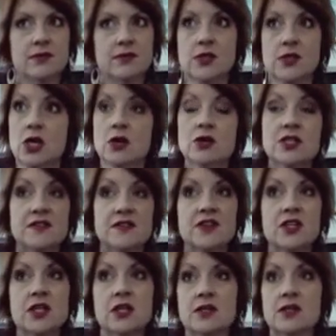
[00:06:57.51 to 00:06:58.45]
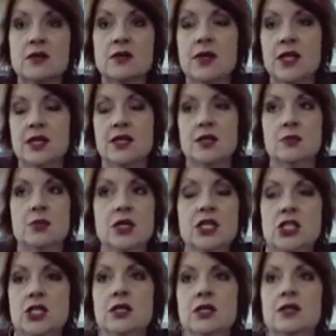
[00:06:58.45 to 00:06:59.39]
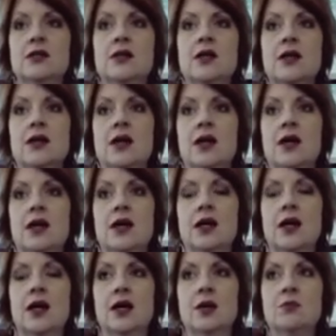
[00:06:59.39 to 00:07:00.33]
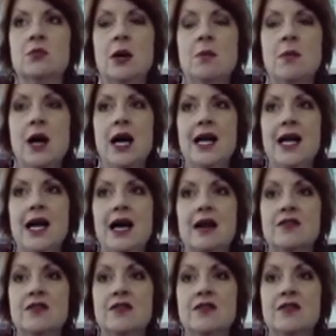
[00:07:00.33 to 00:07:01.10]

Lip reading: no difficulty with inhibition, but might have a